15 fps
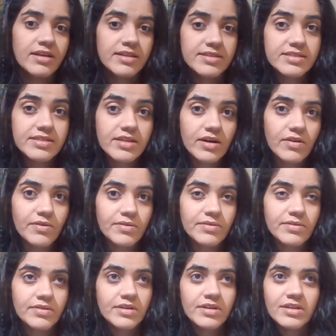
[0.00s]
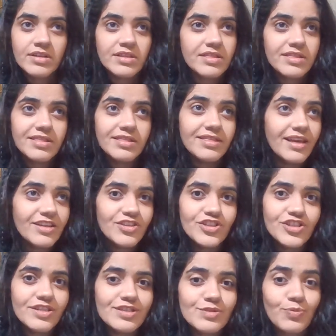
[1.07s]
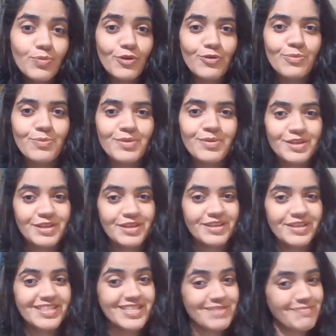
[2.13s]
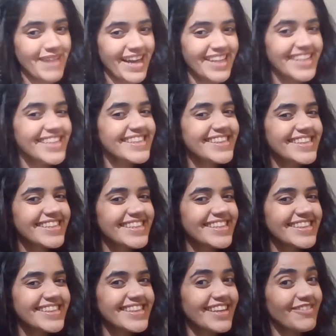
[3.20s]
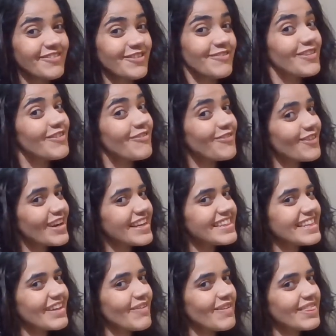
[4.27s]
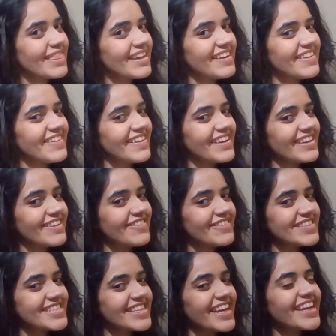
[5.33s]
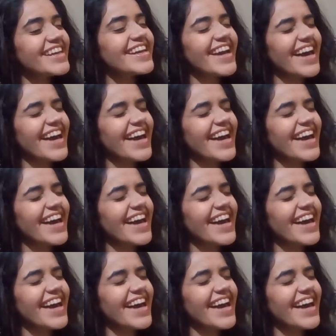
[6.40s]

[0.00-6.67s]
So they just will be smiling. They will be friendly with you and they will say,